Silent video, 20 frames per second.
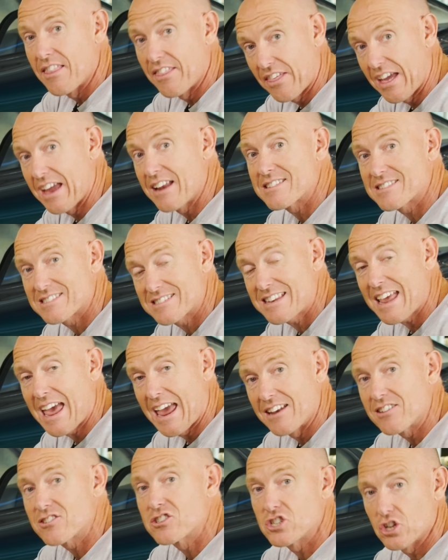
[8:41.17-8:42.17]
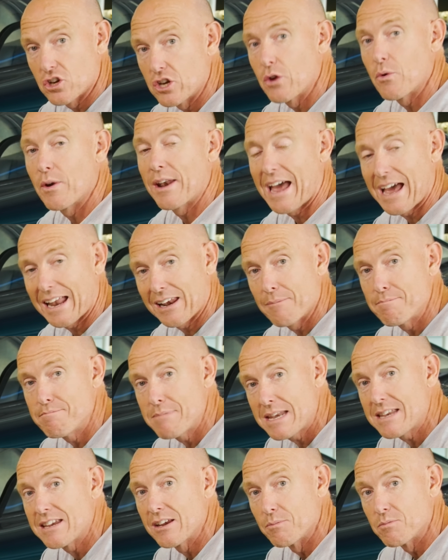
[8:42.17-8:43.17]
They instead do you an
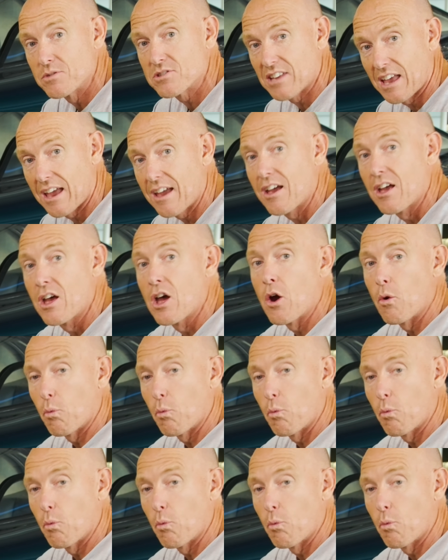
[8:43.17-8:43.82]
aluminium set